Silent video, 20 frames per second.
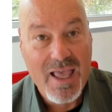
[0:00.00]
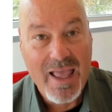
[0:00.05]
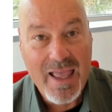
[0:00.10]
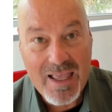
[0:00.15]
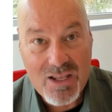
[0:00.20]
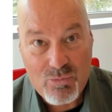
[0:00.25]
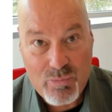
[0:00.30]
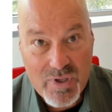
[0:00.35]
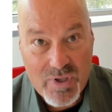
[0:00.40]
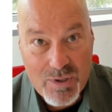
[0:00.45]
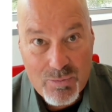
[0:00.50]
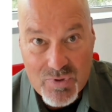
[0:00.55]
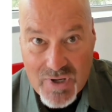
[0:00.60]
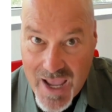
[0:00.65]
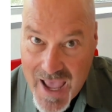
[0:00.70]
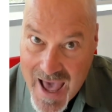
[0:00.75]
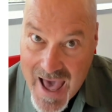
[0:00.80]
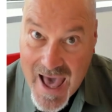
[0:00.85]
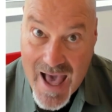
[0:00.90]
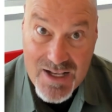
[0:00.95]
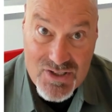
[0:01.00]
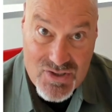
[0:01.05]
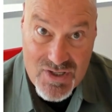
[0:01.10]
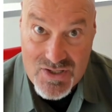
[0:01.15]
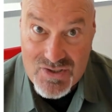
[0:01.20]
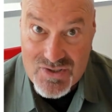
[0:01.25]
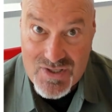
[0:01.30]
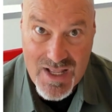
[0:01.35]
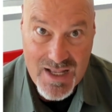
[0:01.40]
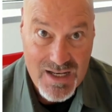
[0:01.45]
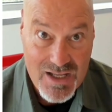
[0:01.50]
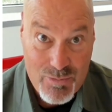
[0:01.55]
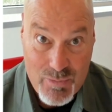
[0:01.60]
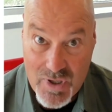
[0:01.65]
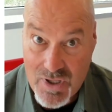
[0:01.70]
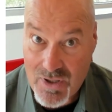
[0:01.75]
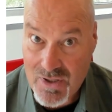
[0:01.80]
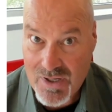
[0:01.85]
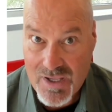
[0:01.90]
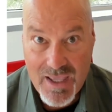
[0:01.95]
and be able to access that
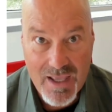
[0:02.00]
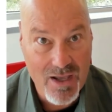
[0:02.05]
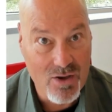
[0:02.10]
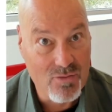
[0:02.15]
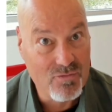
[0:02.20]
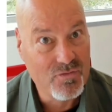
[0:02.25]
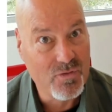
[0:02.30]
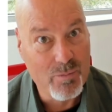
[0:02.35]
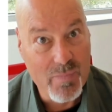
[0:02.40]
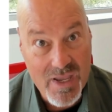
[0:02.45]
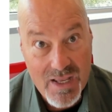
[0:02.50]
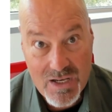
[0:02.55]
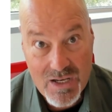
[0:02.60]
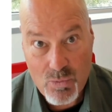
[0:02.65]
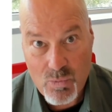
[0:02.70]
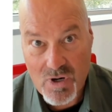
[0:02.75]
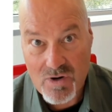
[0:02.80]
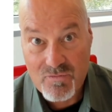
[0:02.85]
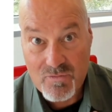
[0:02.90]
email account from anywhere,